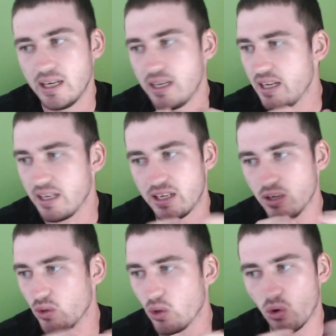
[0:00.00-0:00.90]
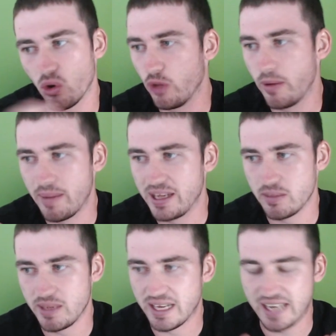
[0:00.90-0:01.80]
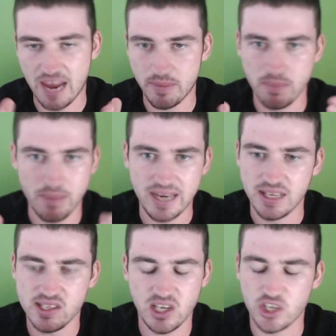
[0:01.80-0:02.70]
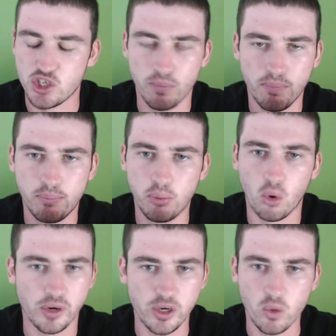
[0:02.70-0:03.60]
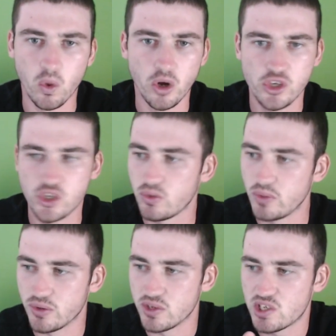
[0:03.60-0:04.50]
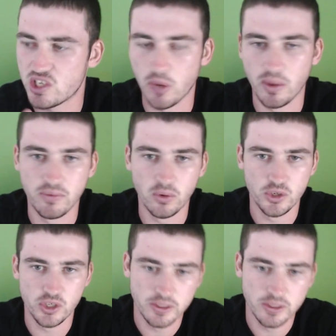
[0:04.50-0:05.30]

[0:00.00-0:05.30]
It killed all the momentum in that game and made it such a boring watch, which was so unfortunate.